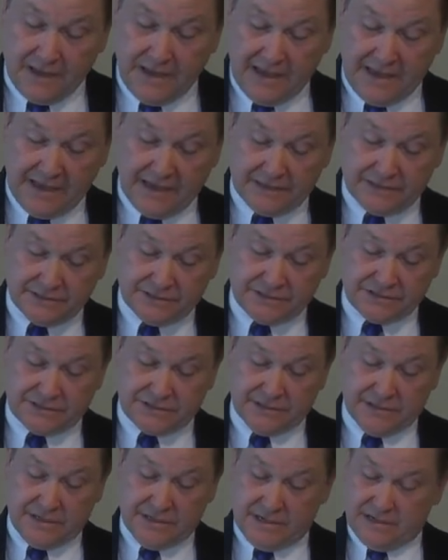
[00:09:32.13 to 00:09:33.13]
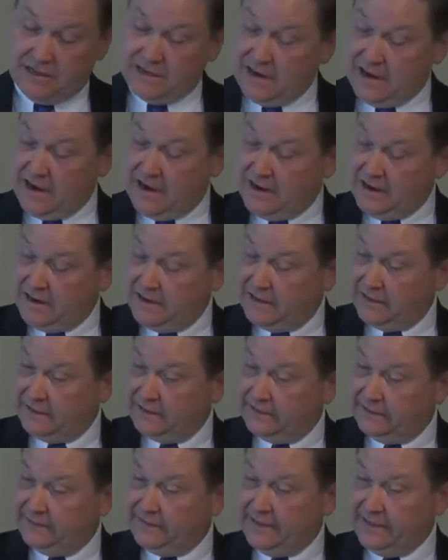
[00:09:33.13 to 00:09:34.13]
And
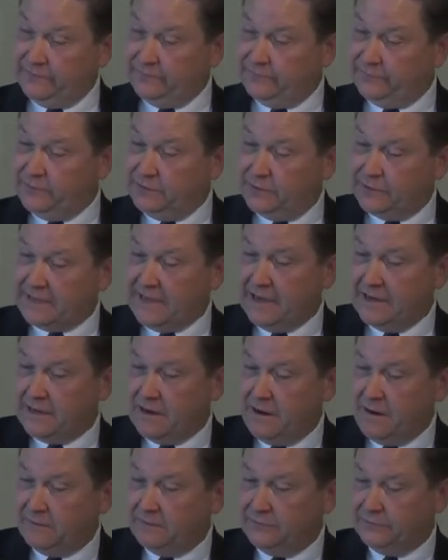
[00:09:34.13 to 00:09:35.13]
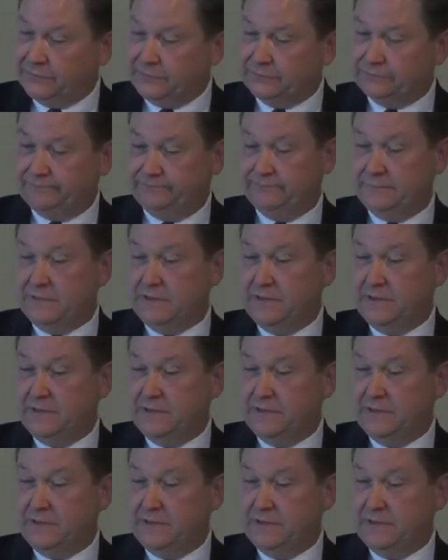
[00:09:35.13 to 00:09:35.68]
then if we look at our little